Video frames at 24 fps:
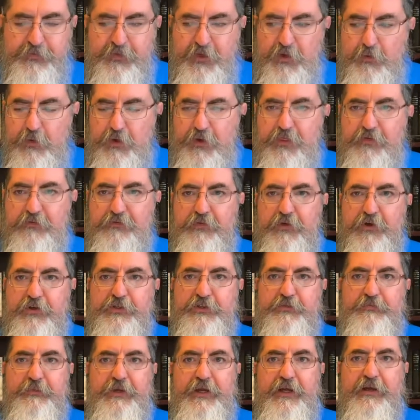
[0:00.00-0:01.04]
One of the
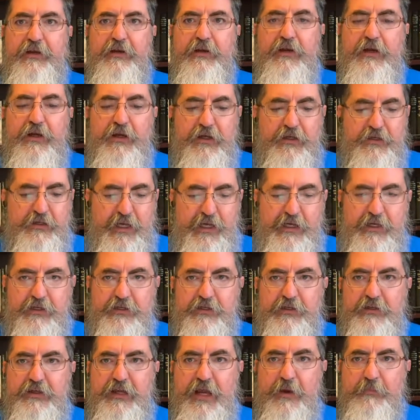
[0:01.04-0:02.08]
first men taken
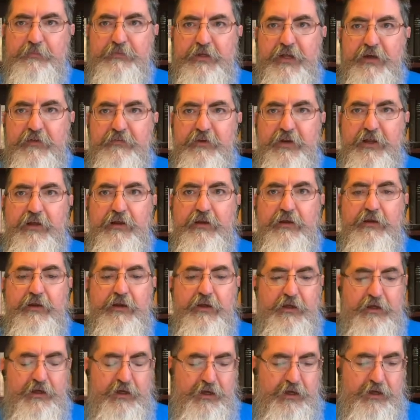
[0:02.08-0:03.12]
to captivity,
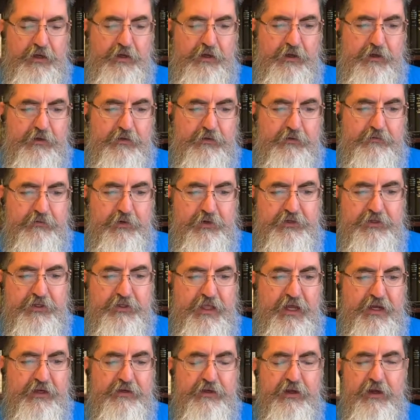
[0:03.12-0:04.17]
went to
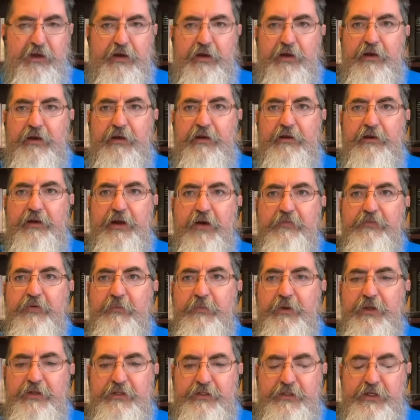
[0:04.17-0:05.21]
that
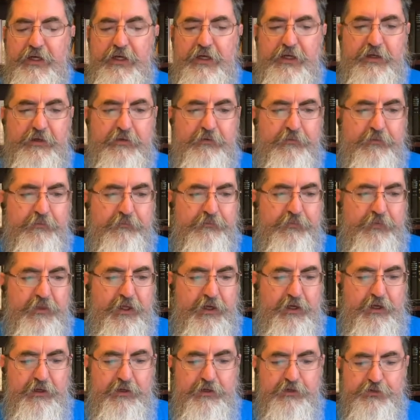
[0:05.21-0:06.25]
government
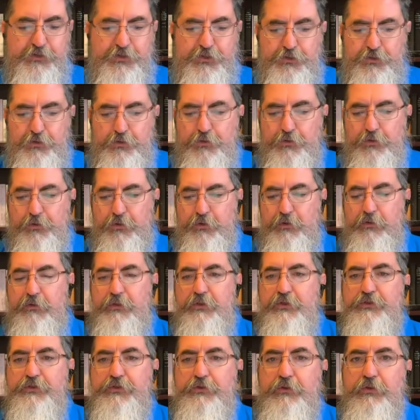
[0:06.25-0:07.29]
school,
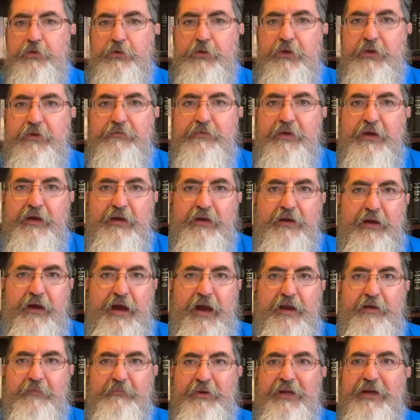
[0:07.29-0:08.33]
the school of
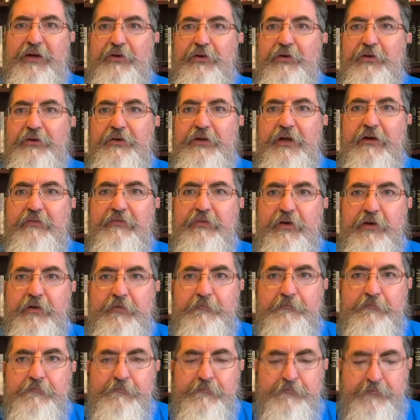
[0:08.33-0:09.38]
how to be a good
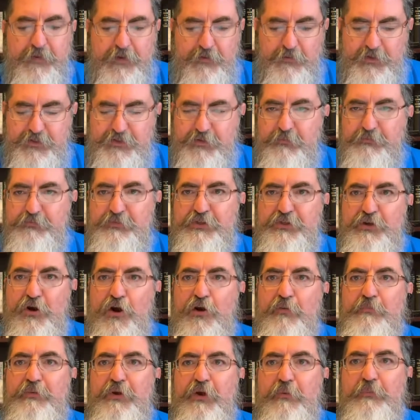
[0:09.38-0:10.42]
governor, was a
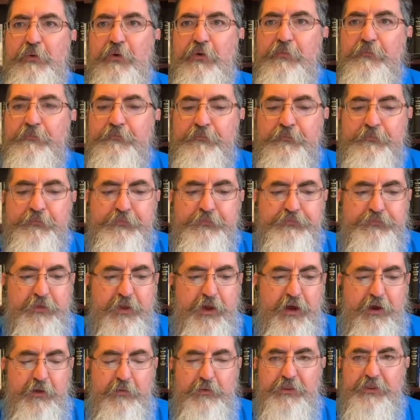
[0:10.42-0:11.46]
star pupil
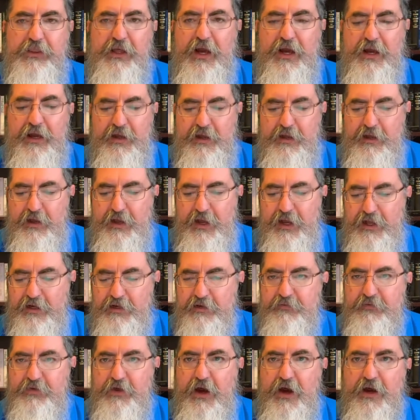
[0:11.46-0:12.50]
with the hand
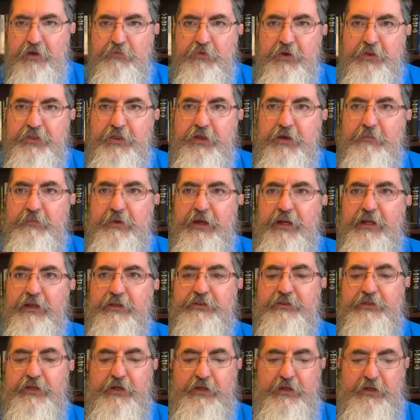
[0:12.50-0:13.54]
of God with him and
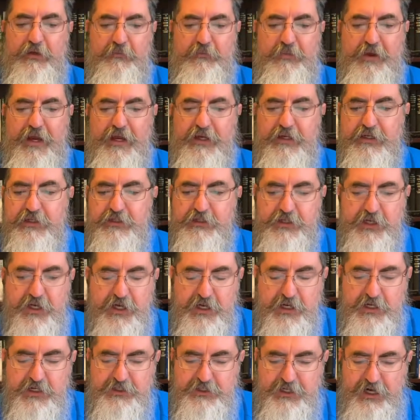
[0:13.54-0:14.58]
his companions,
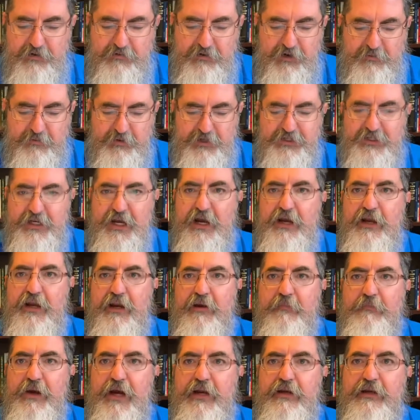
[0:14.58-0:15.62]
Shadrach, Meshach,
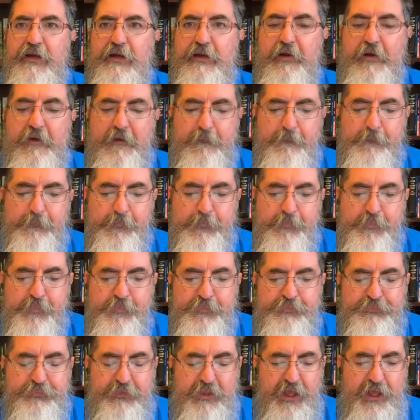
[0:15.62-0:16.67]
and Abednego.
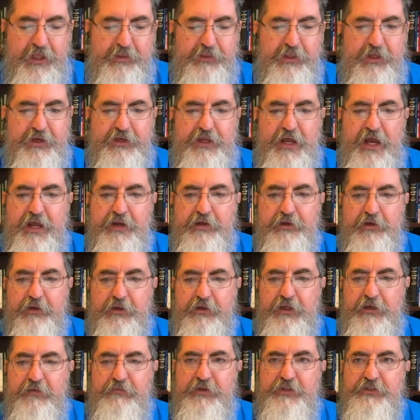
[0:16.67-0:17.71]
And then Daniel
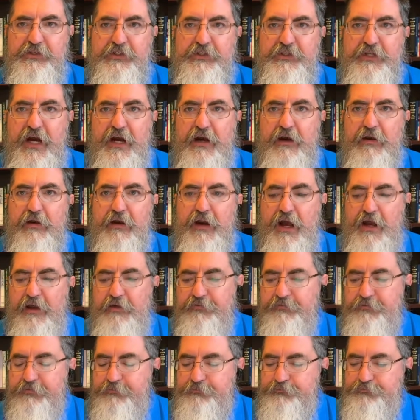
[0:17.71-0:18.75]
lived his entire
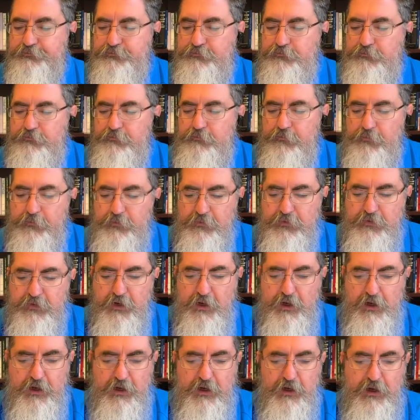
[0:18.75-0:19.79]
life
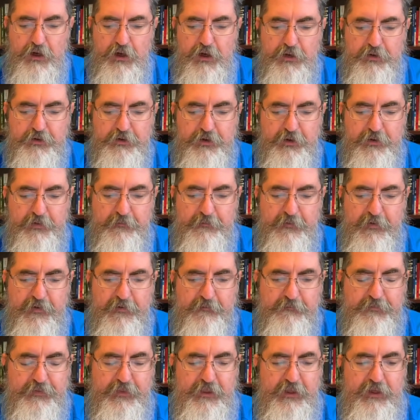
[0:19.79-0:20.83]
under
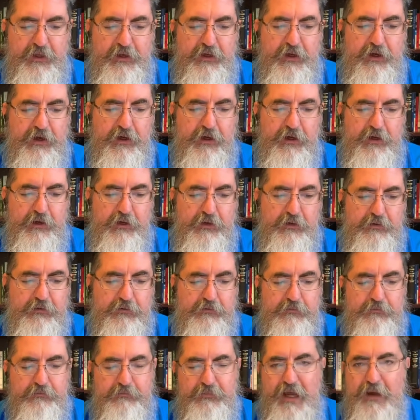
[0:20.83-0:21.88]
the
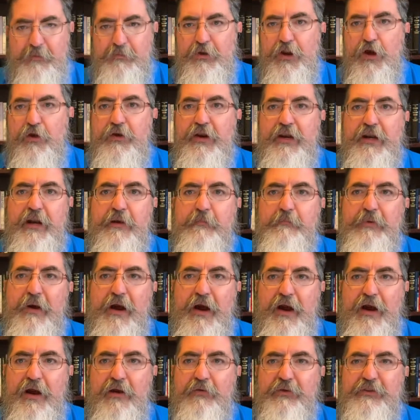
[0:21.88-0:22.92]
Babylonian
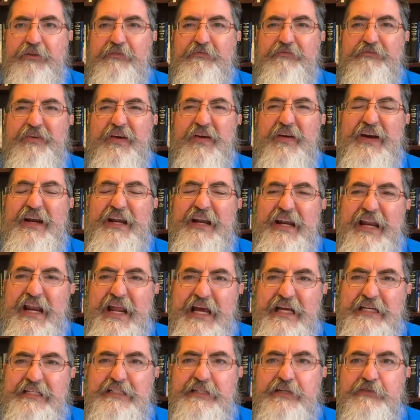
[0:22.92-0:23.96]
Empire, with the very
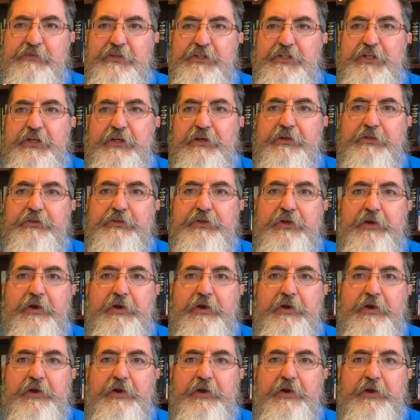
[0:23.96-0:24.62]
last of his years